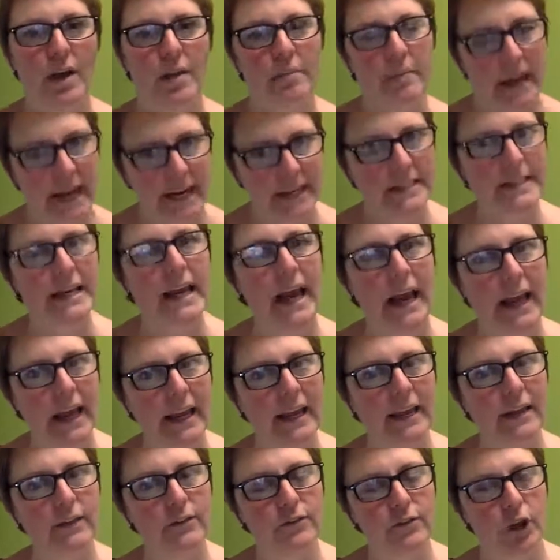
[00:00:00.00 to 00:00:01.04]

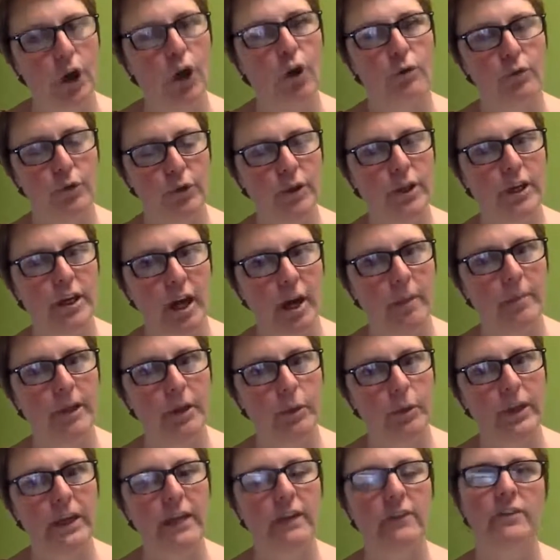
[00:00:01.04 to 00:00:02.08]
maintains over the
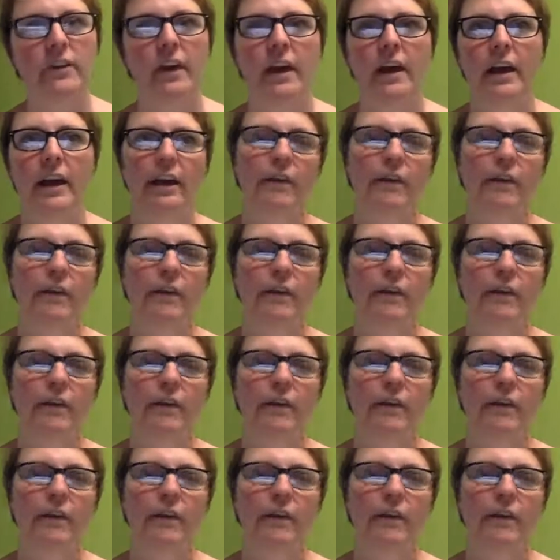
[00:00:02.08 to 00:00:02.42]
coming weeks.